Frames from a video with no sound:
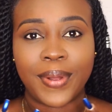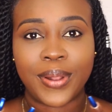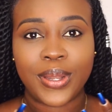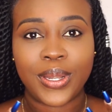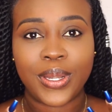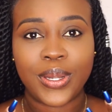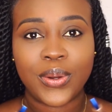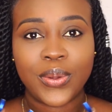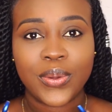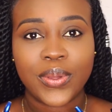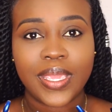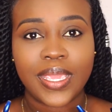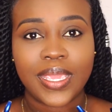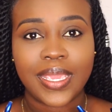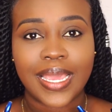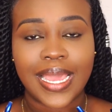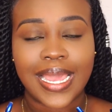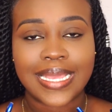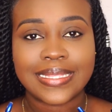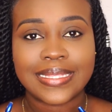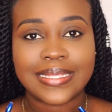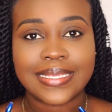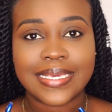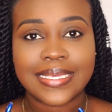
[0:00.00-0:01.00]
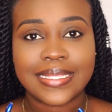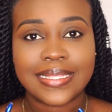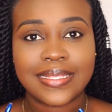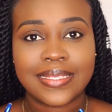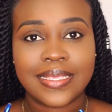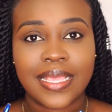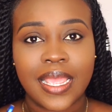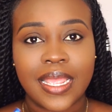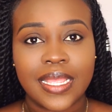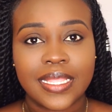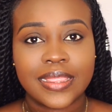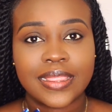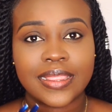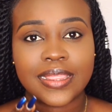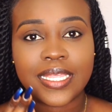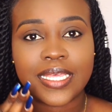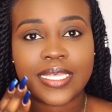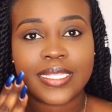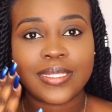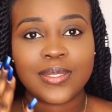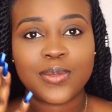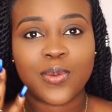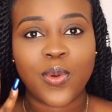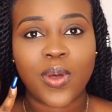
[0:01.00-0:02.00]
but looking at it
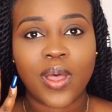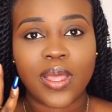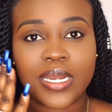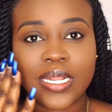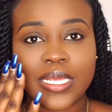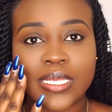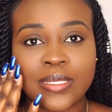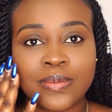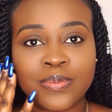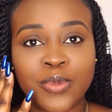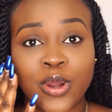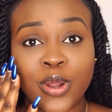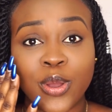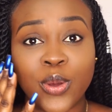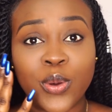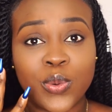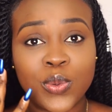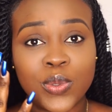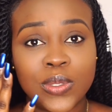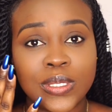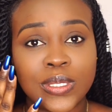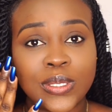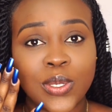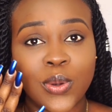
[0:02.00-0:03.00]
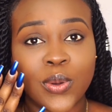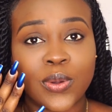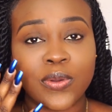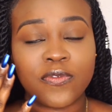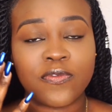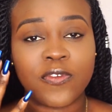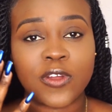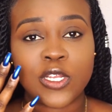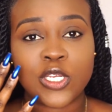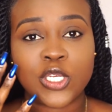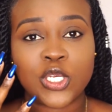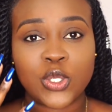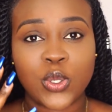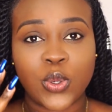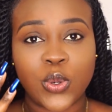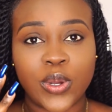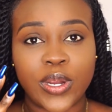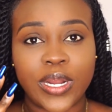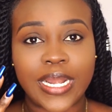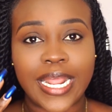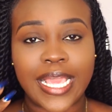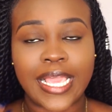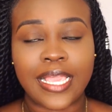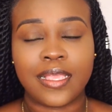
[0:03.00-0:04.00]
this one is more cool tone for
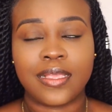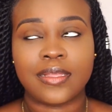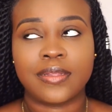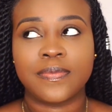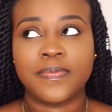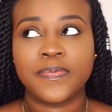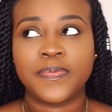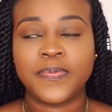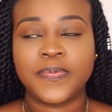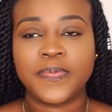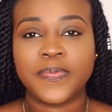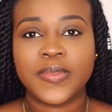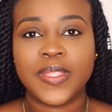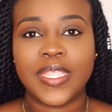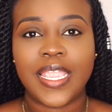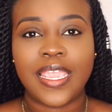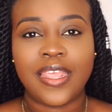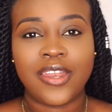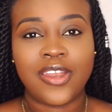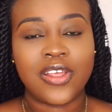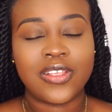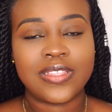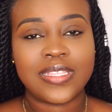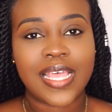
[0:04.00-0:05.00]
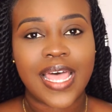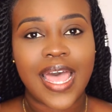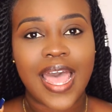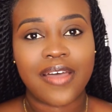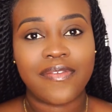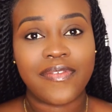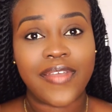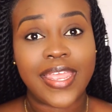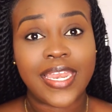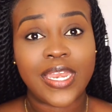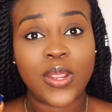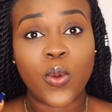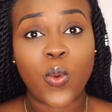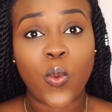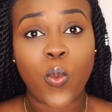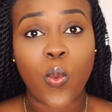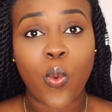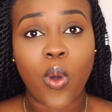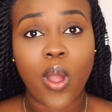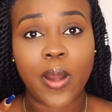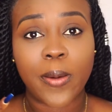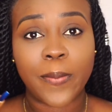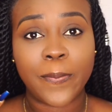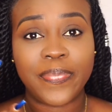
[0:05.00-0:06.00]
sure like it doesn't have any
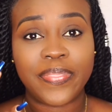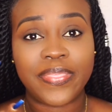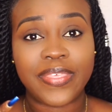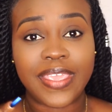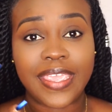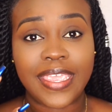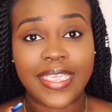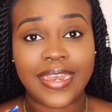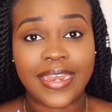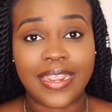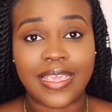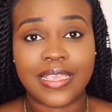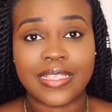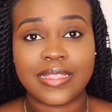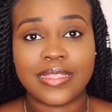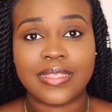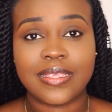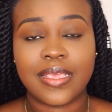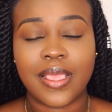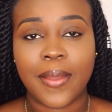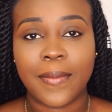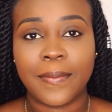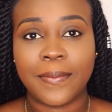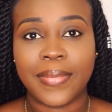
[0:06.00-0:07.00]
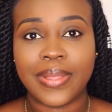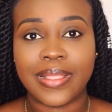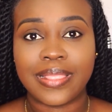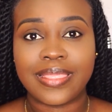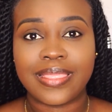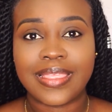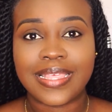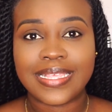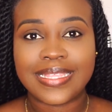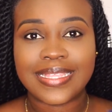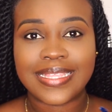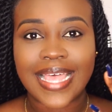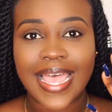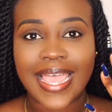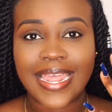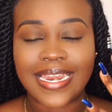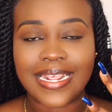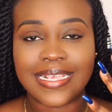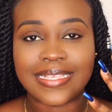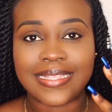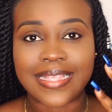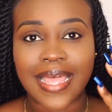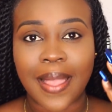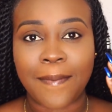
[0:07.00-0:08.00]
warmth in it but this side
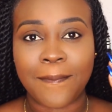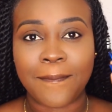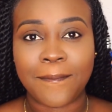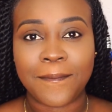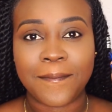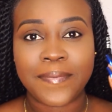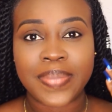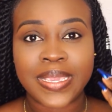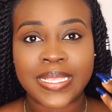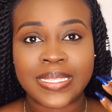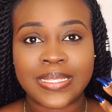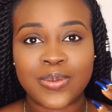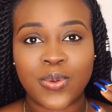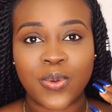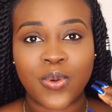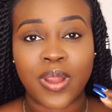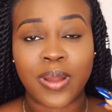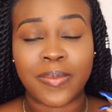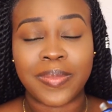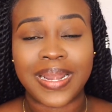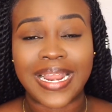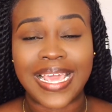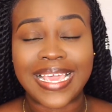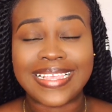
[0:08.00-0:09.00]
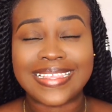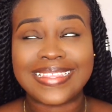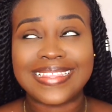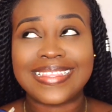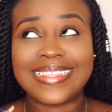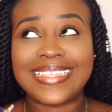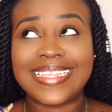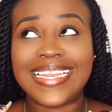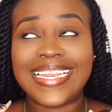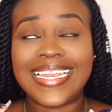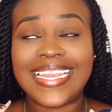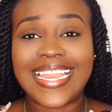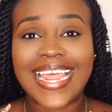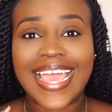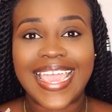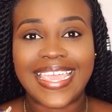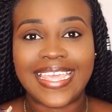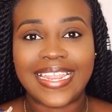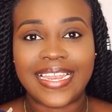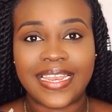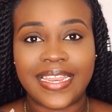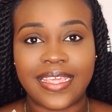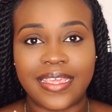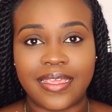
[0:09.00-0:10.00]
is a bit warmer like
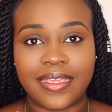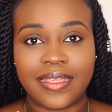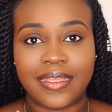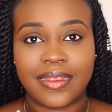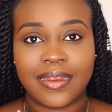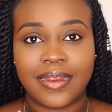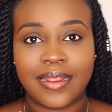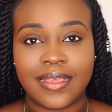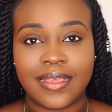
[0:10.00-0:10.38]
slightly